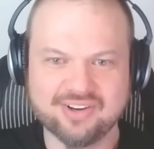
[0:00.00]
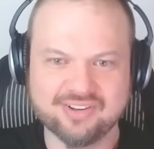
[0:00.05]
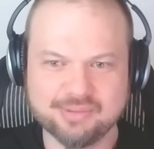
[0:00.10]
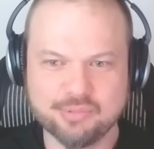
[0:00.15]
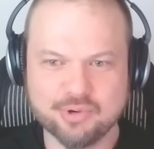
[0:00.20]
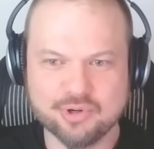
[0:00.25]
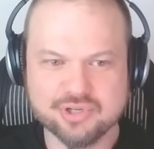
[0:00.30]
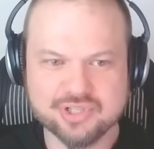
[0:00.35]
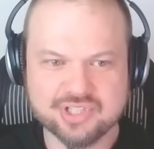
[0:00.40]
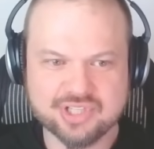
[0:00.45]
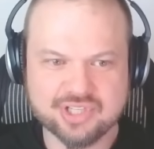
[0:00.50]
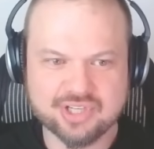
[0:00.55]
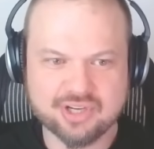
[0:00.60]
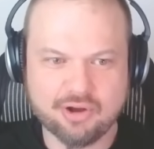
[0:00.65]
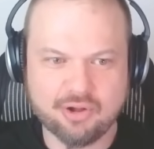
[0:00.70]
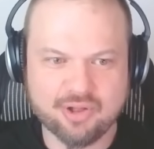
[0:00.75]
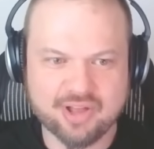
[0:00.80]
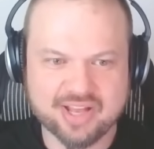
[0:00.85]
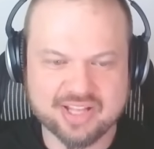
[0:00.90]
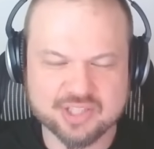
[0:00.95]
emergency
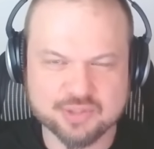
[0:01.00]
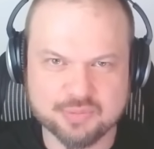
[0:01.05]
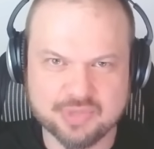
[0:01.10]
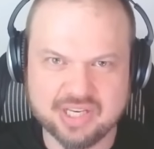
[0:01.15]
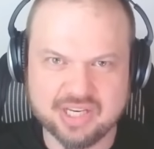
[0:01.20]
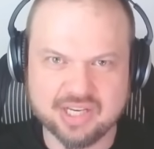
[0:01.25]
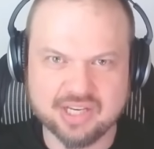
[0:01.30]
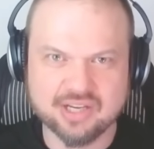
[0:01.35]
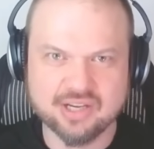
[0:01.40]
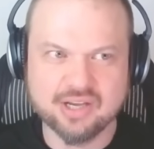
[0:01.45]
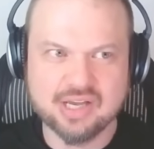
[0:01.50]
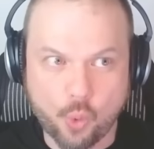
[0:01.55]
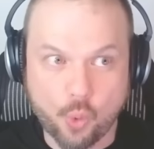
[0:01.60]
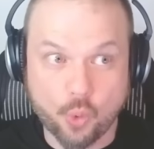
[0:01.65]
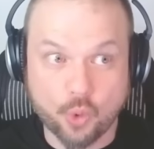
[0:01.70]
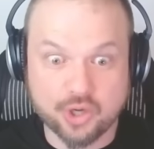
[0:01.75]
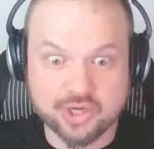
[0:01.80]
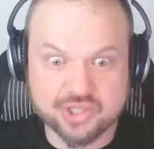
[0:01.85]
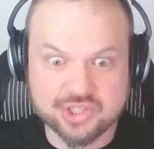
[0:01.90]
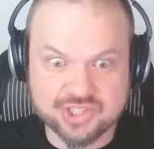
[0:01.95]
all hands meeting
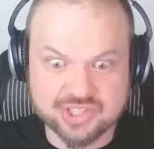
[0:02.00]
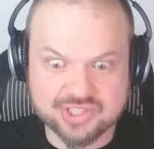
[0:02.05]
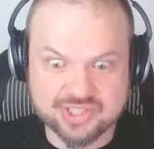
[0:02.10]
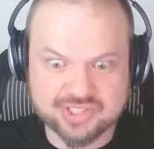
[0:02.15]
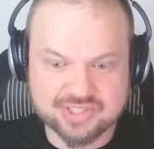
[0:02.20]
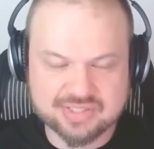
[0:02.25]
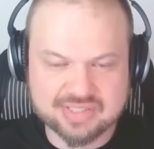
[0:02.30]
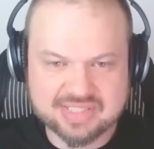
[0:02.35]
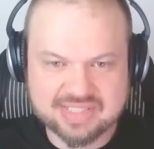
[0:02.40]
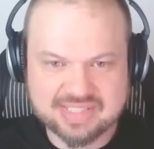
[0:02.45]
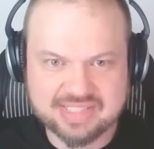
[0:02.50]
or just,